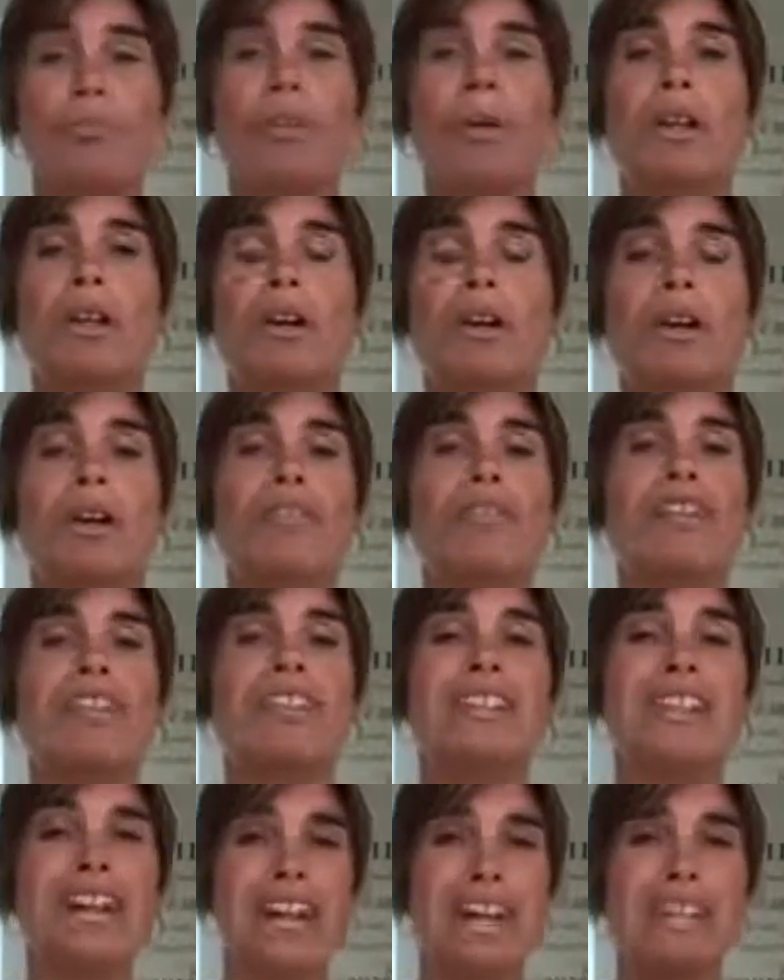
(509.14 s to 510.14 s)
my life,
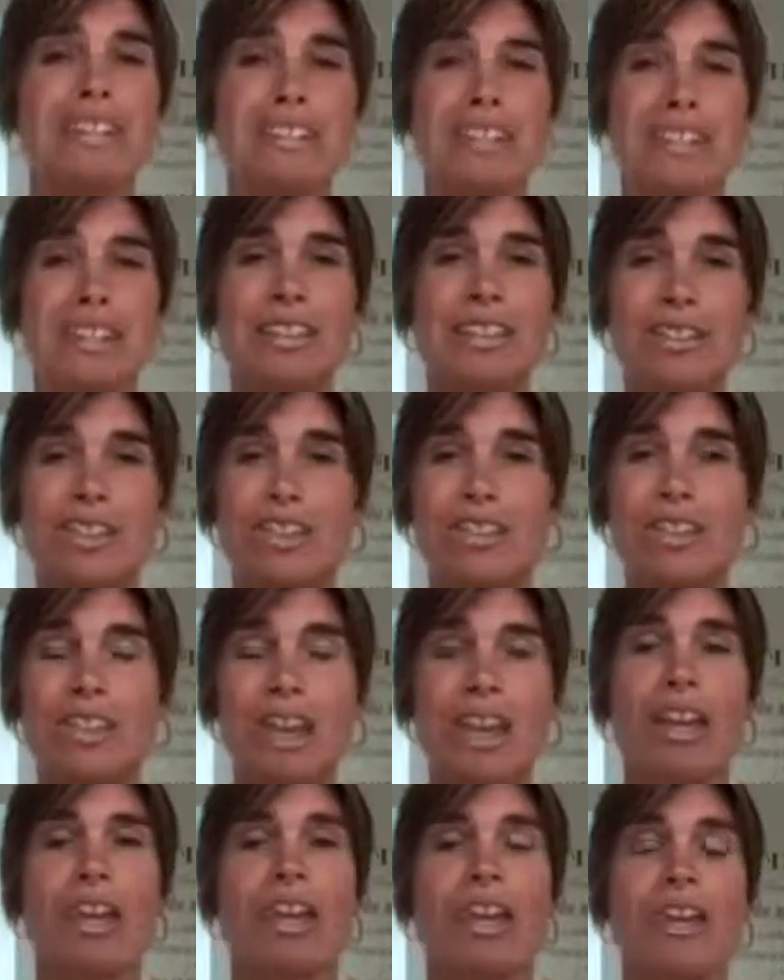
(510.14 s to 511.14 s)
and that is the
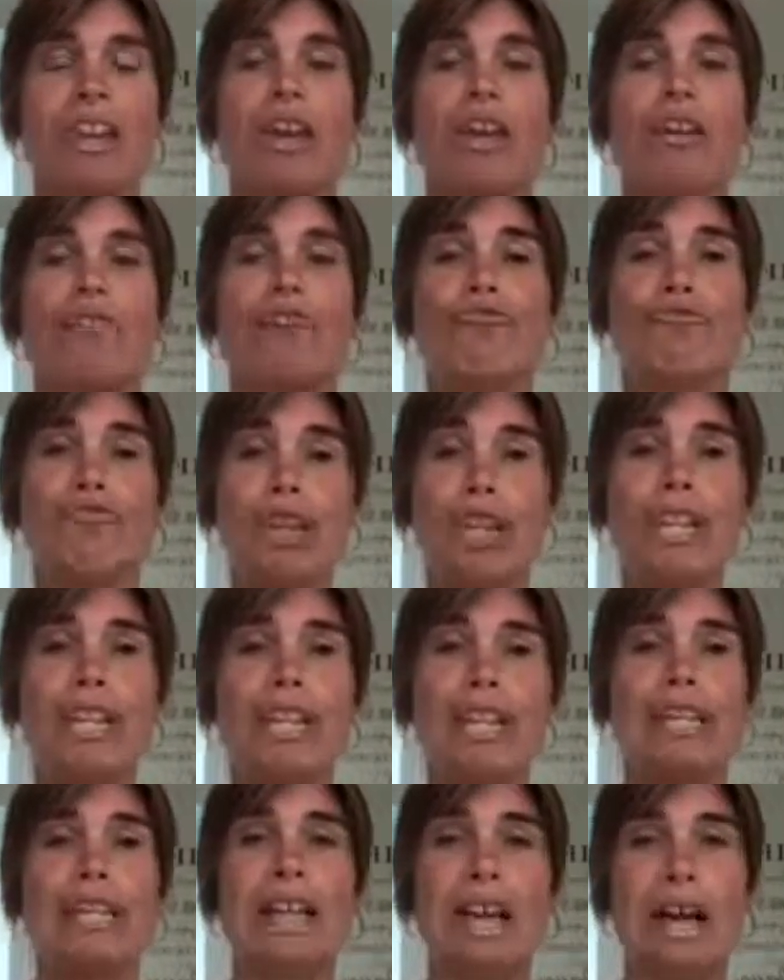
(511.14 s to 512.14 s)
thing
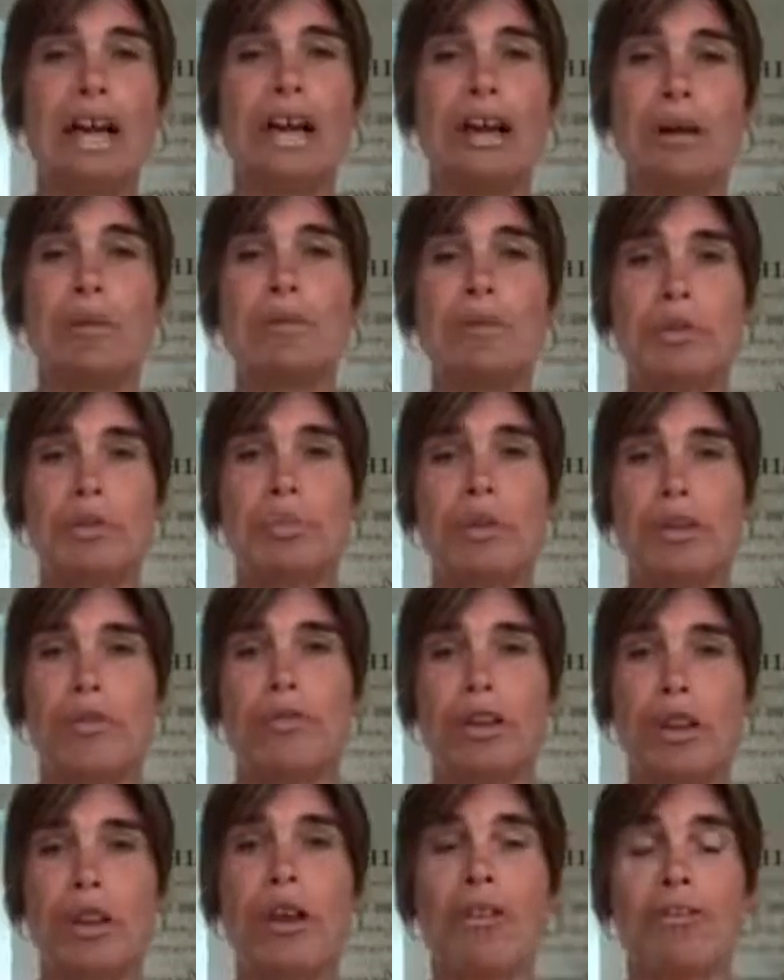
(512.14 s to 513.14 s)
really that helped me
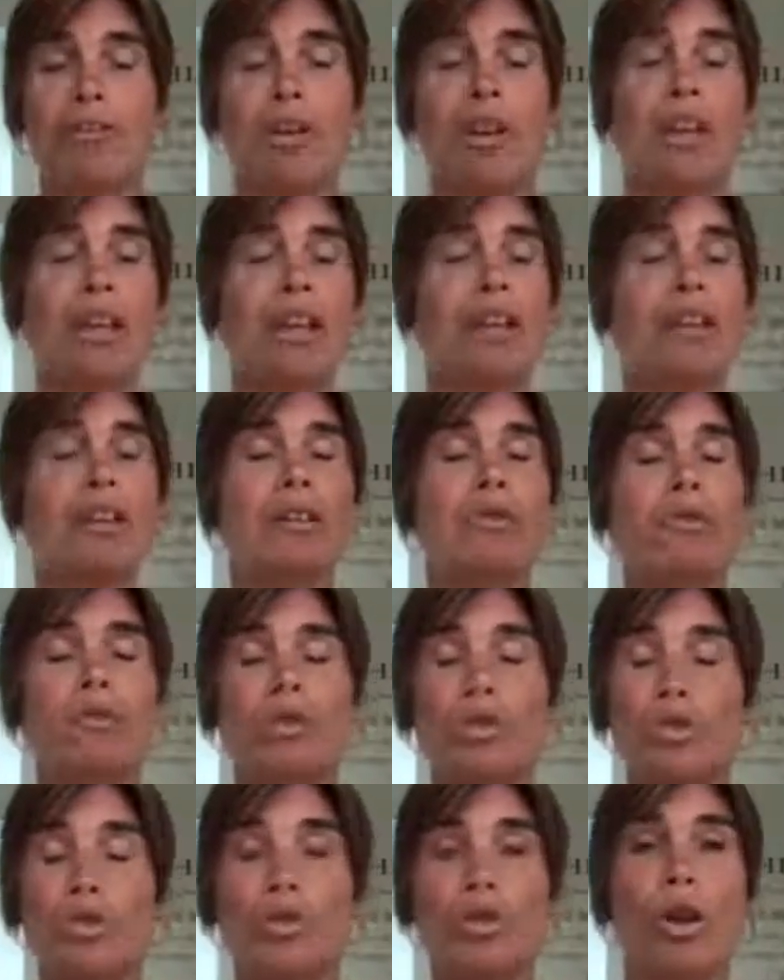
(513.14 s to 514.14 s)
recover. It
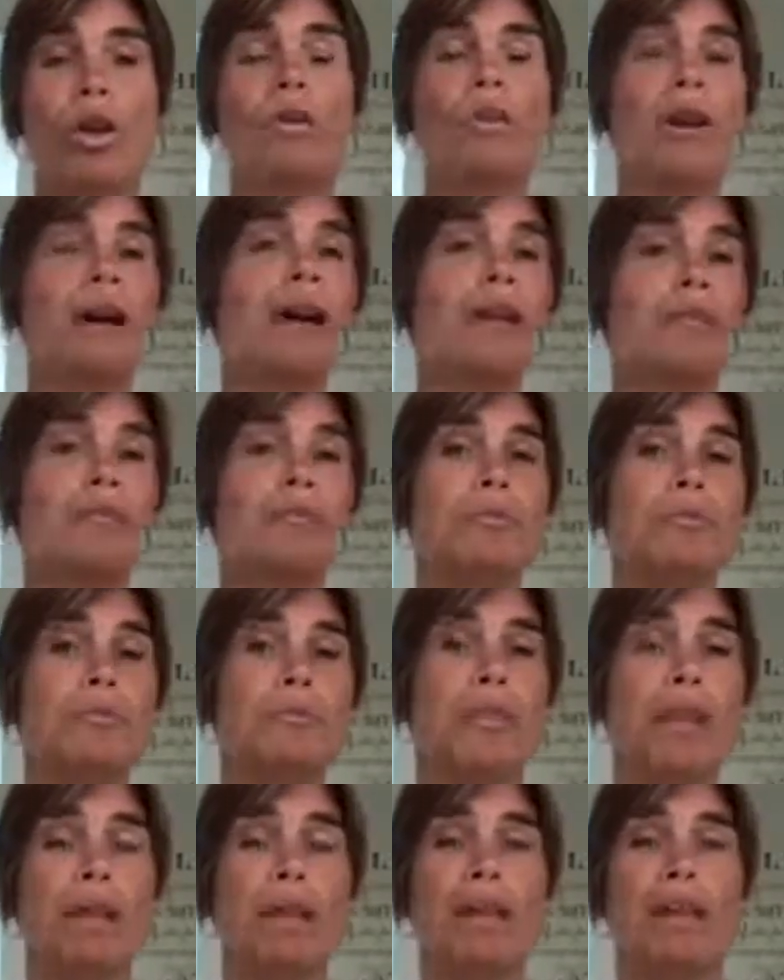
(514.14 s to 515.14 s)
so helped
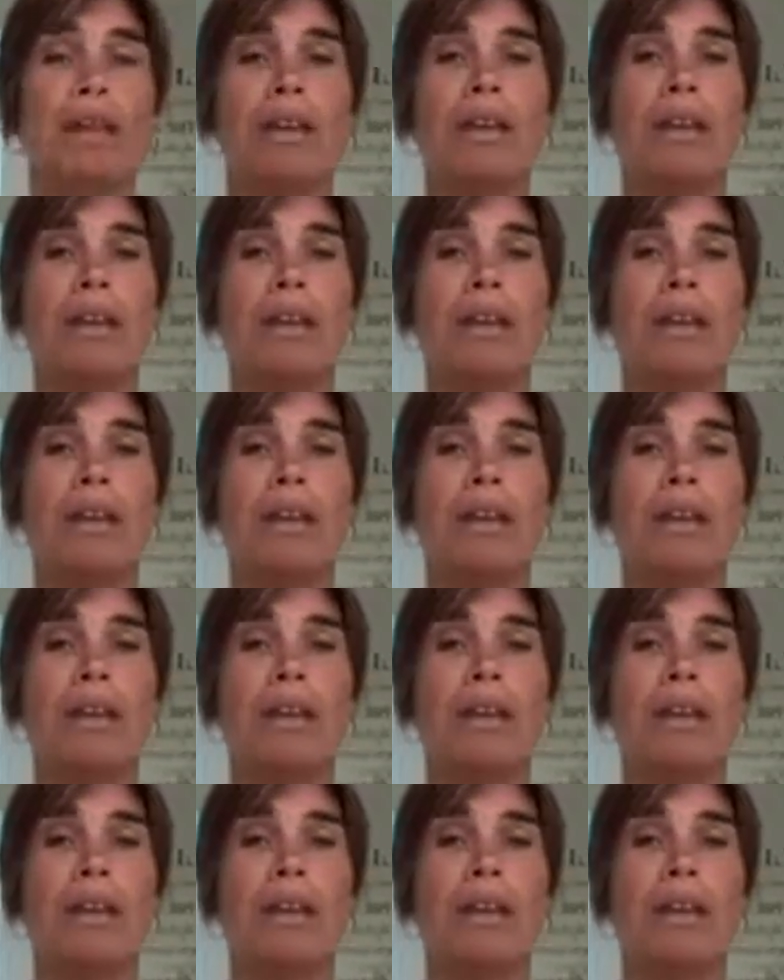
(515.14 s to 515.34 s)
me,